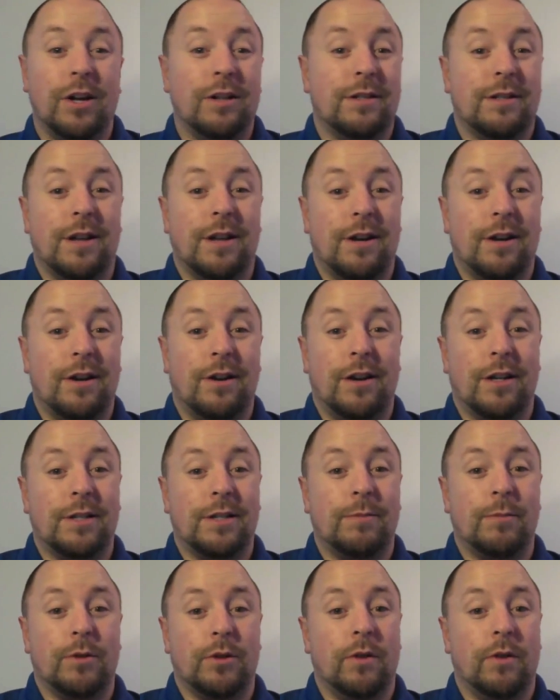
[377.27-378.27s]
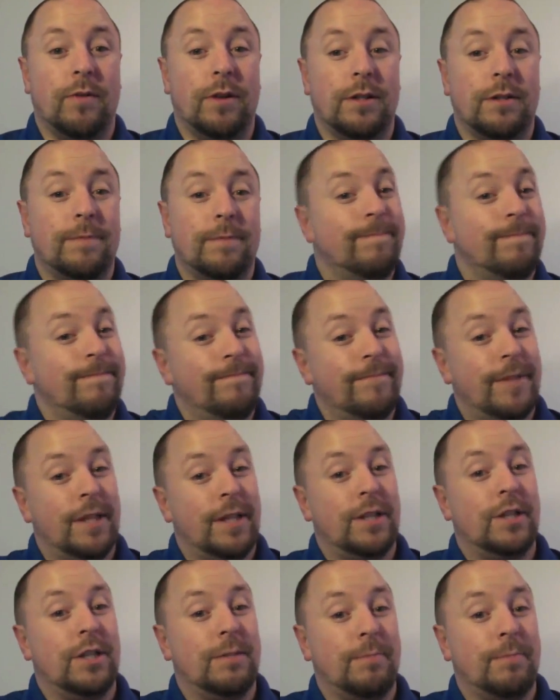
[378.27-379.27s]
It's not good customer service.
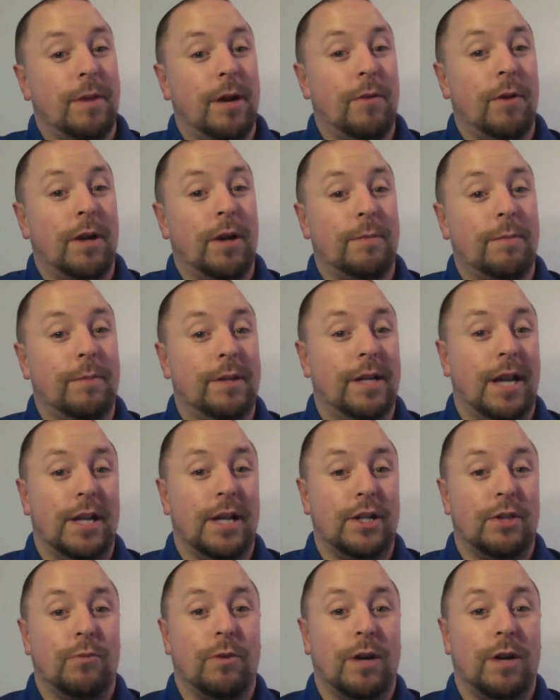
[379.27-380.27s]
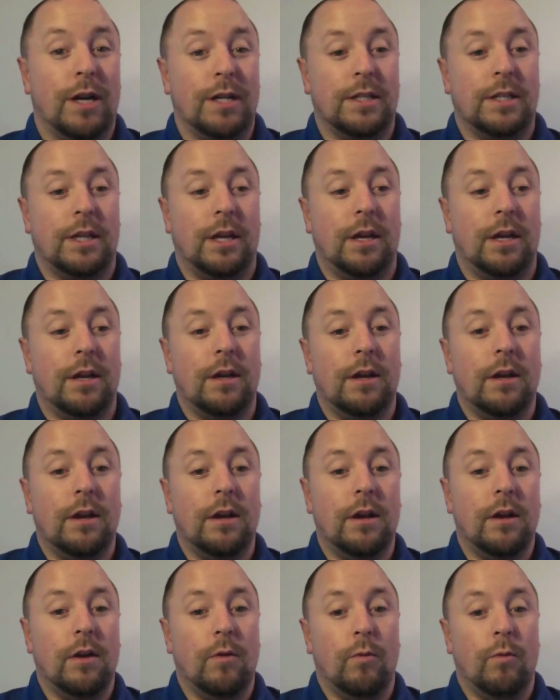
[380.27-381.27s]
That's just my recommendation. What I see.
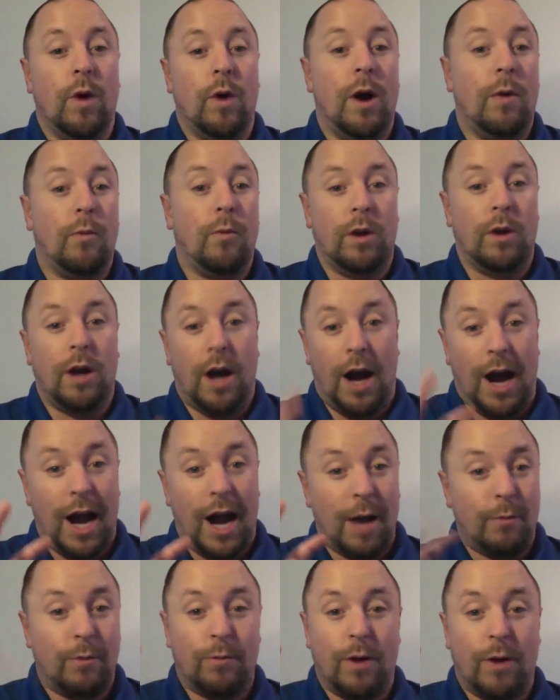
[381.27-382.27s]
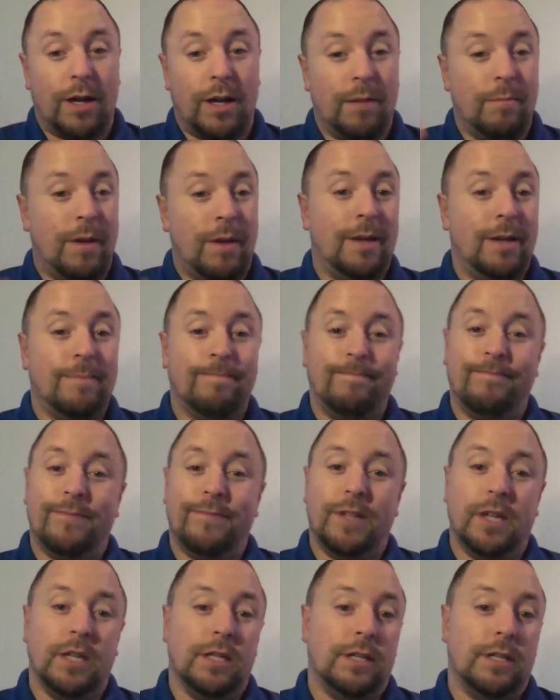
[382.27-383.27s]
What would I would recommend?
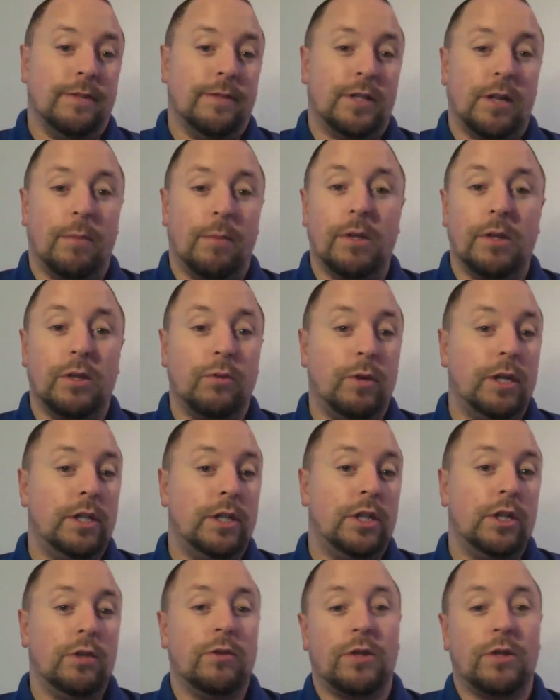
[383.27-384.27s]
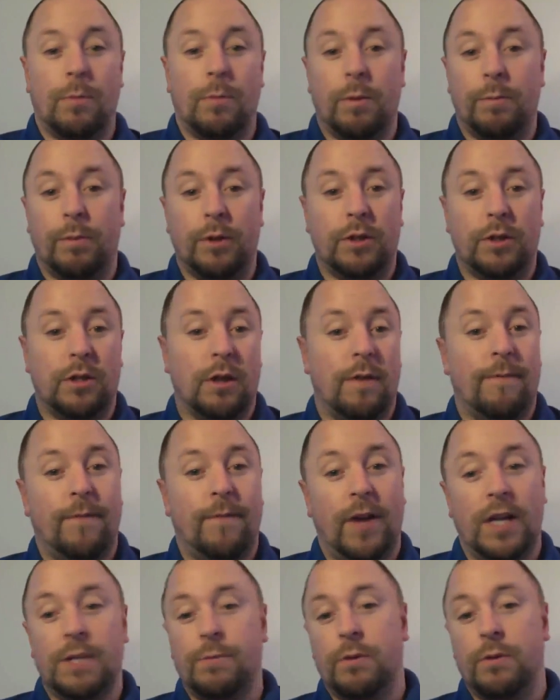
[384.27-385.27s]
is if someone tweets you, someone puts it on
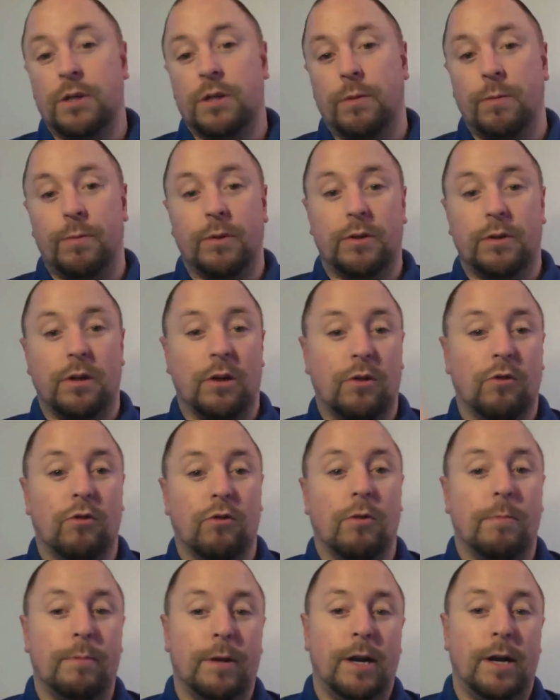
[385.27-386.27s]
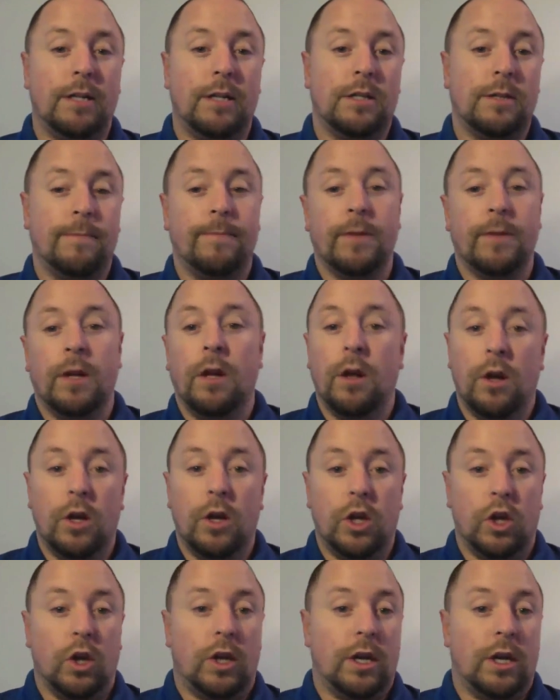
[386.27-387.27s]
Facebook, someone puts on Google Plus,
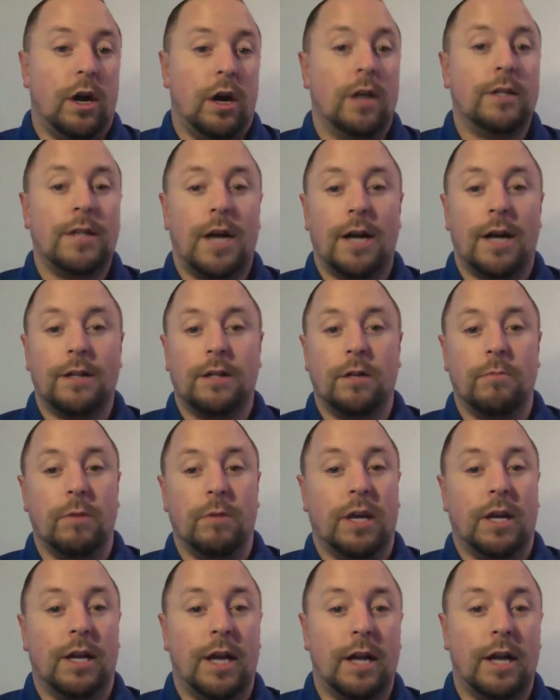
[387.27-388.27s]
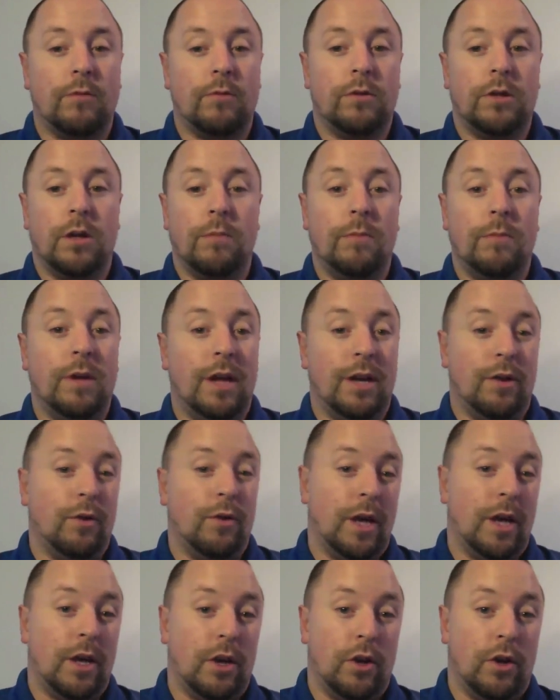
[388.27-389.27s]
you contact them, you connect with them, and you
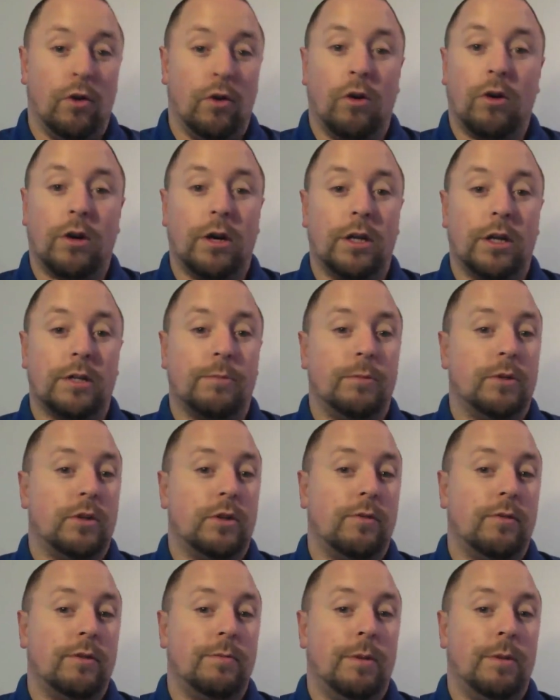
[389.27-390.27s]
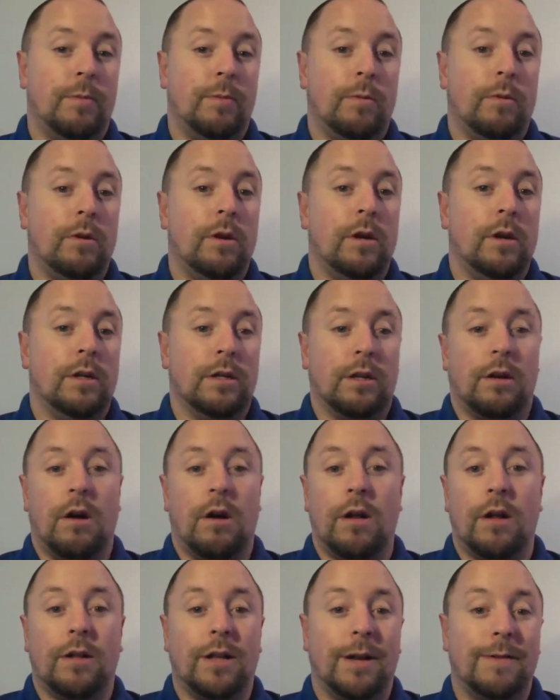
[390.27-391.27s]
get your customer service people to
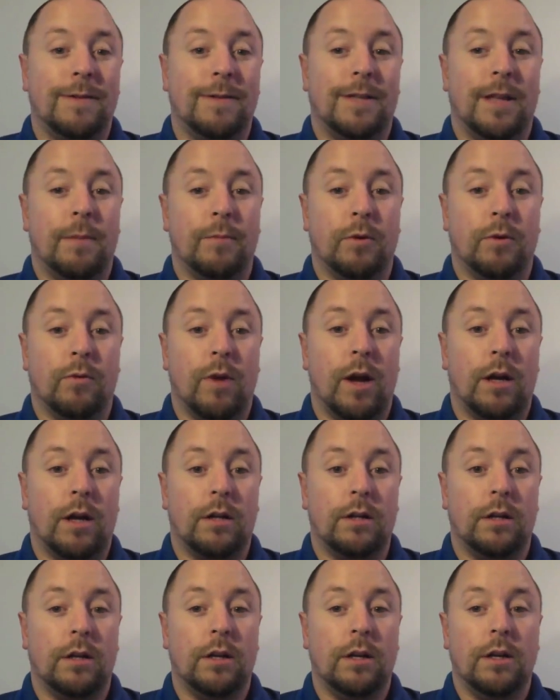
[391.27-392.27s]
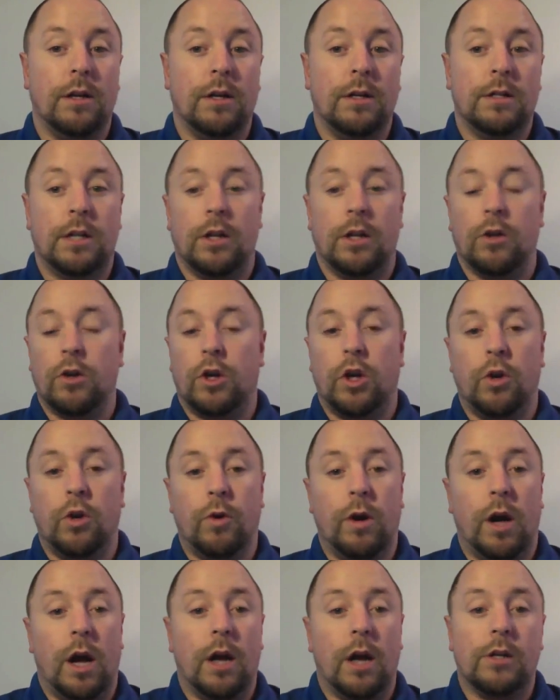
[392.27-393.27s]
contact them directly. Say, look, you know
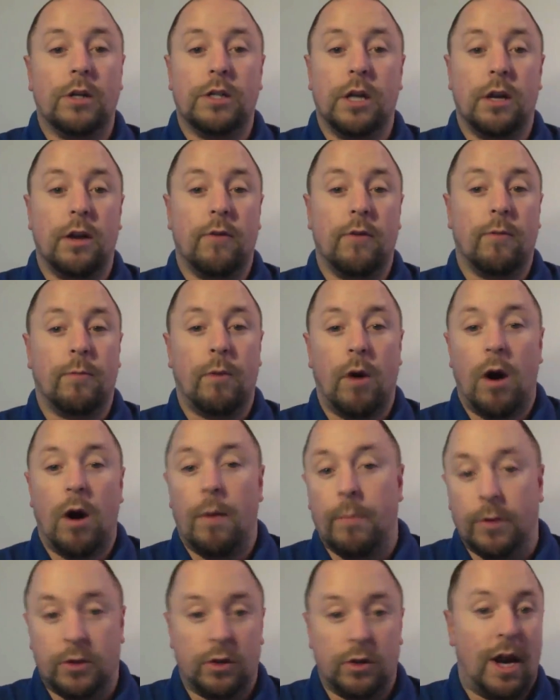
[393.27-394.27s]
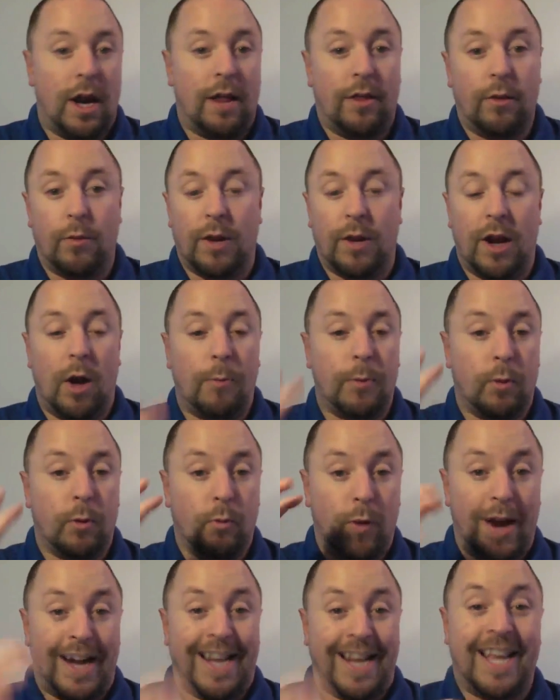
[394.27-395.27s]
what? I understand you have a problem. Is there anything we can help you
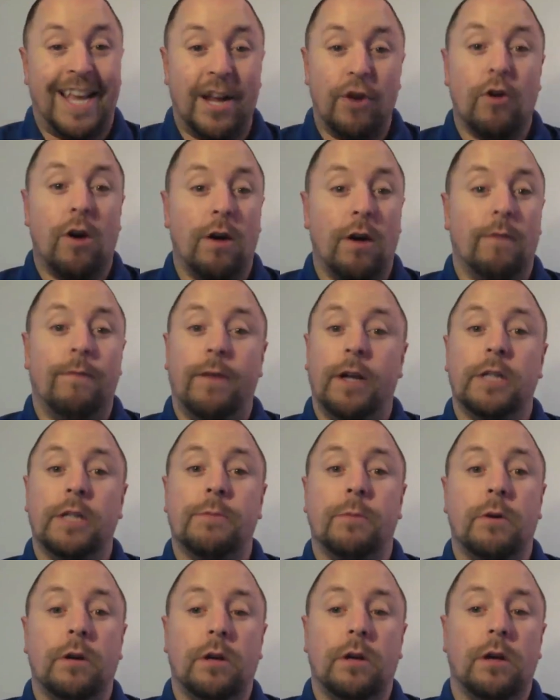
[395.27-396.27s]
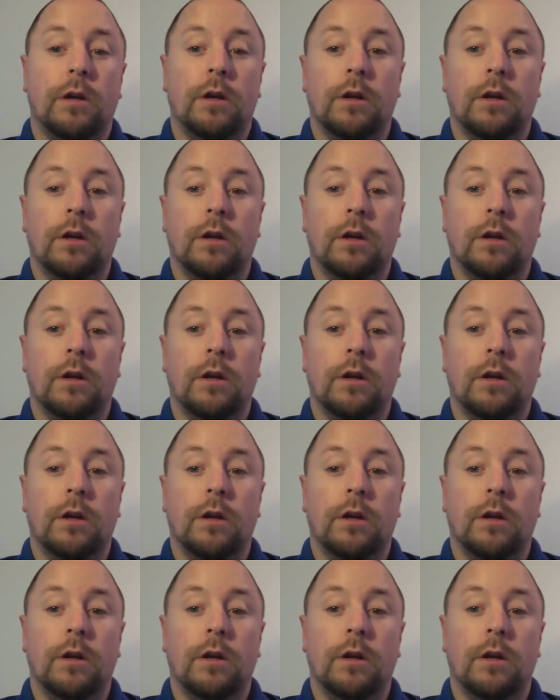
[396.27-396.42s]
right here on Facebook?